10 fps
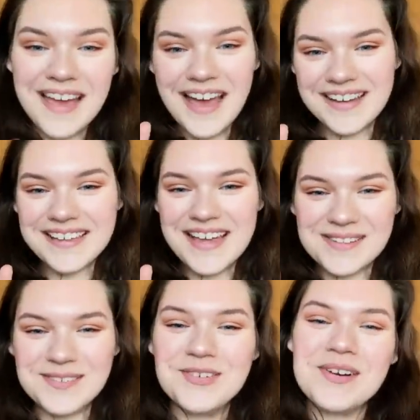Hi,
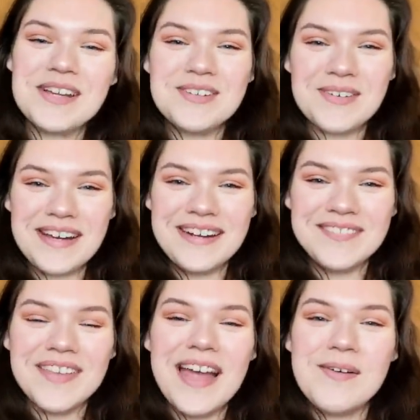class of 2020.
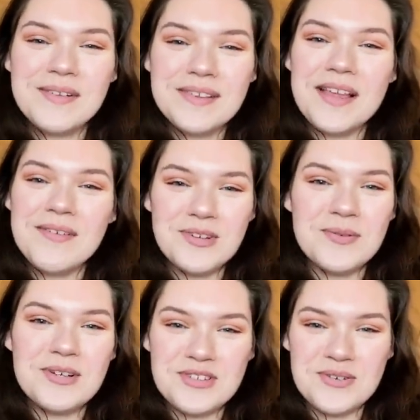I would love to
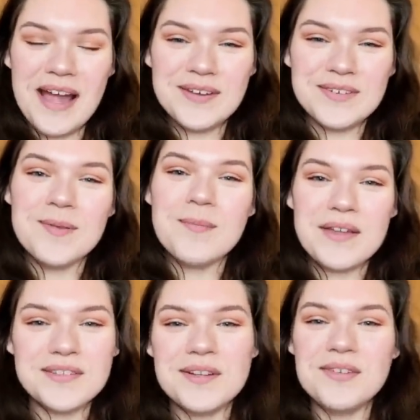wish you guys the
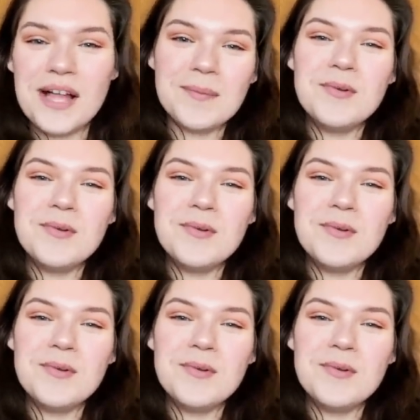best of luck